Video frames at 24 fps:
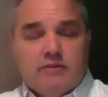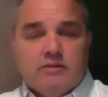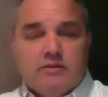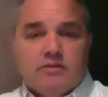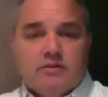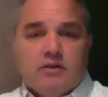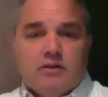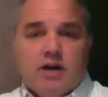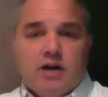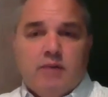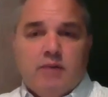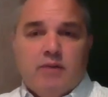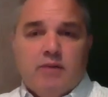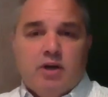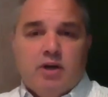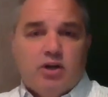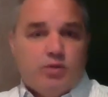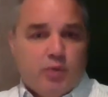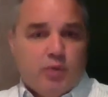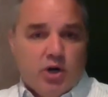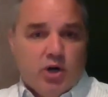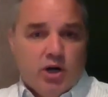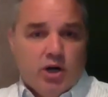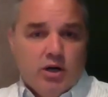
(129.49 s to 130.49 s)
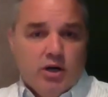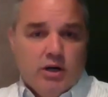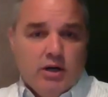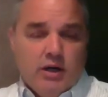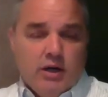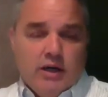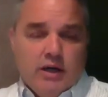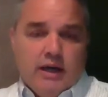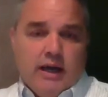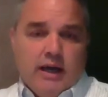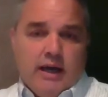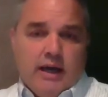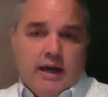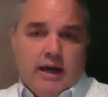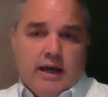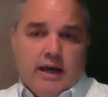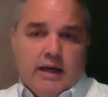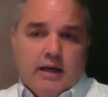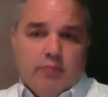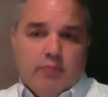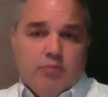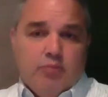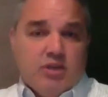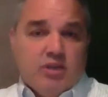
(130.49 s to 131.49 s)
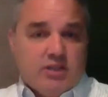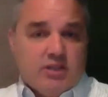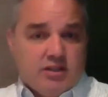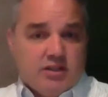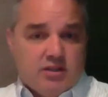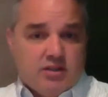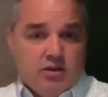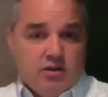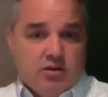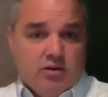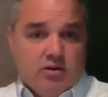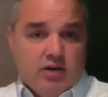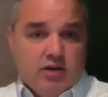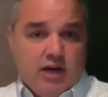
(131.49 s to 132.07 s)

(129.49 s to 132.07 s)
So I'm an entrepreneur and a business owner,